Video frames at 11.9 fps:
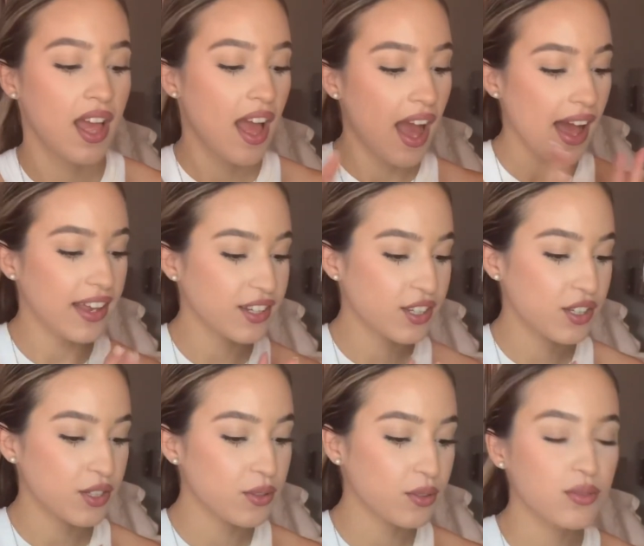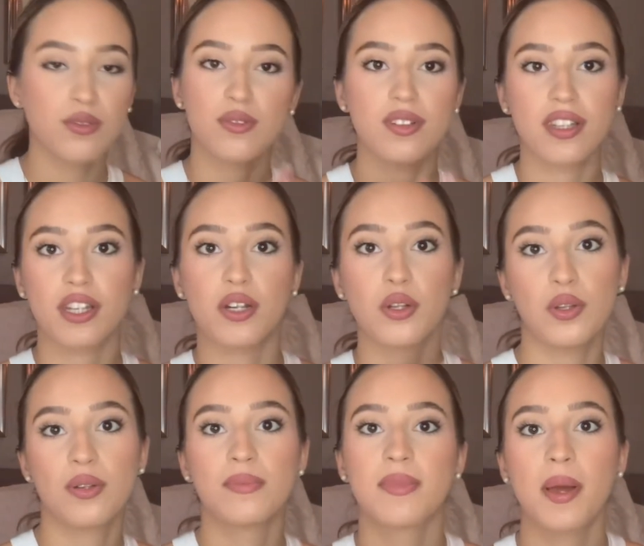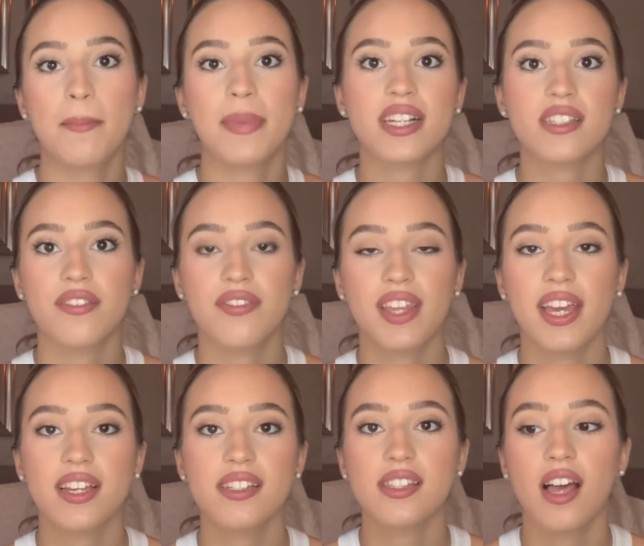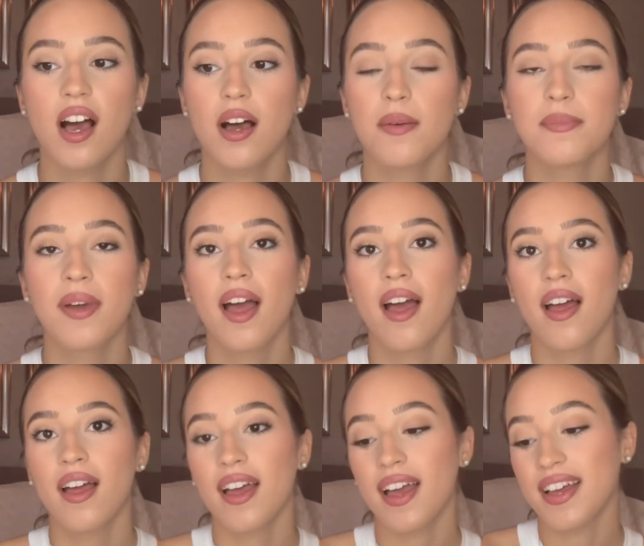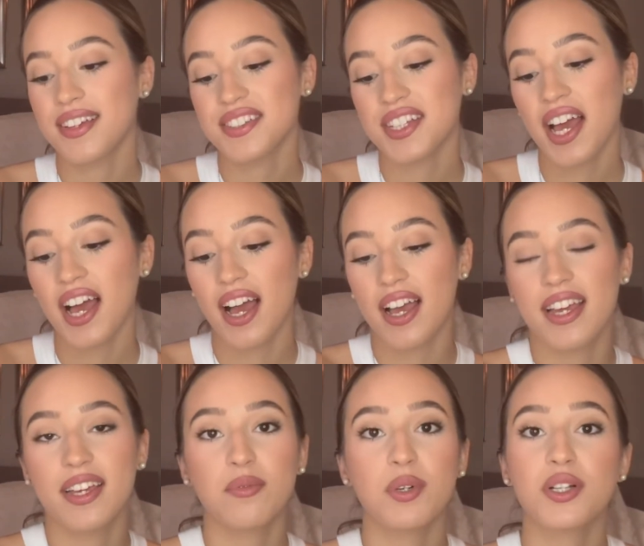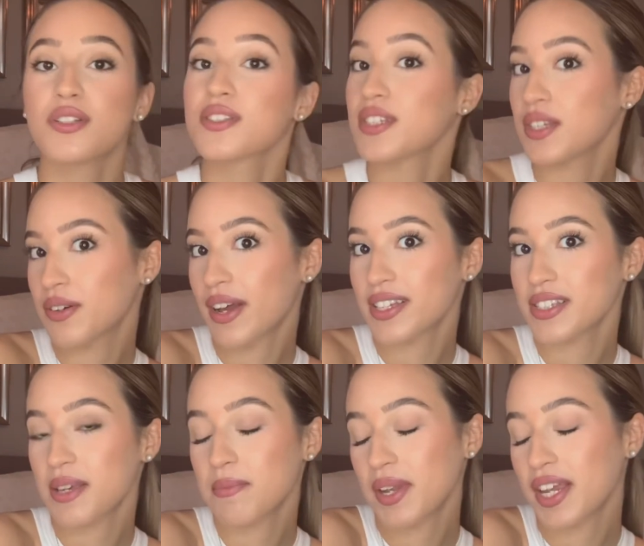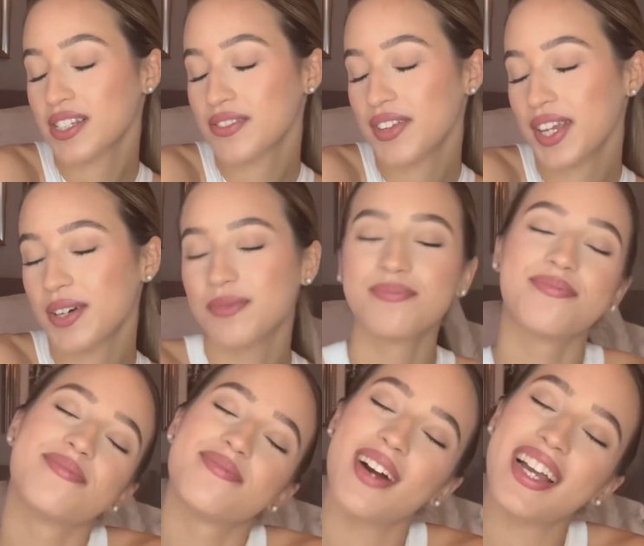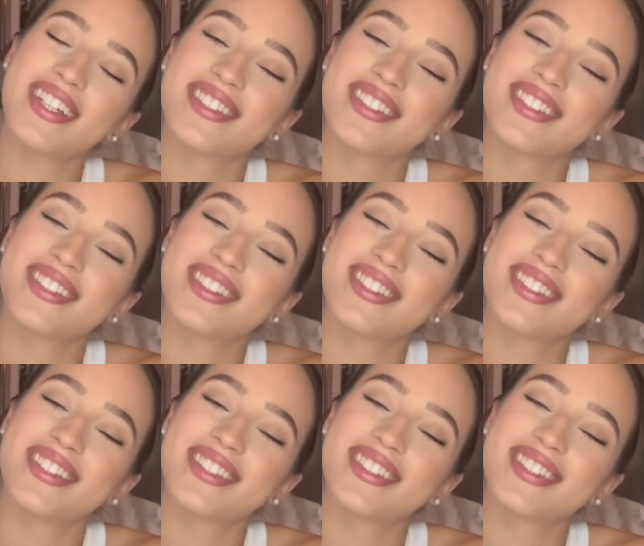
I had a cute little mix of things. Um, and yeah, I will see you guys in my next video. Bye!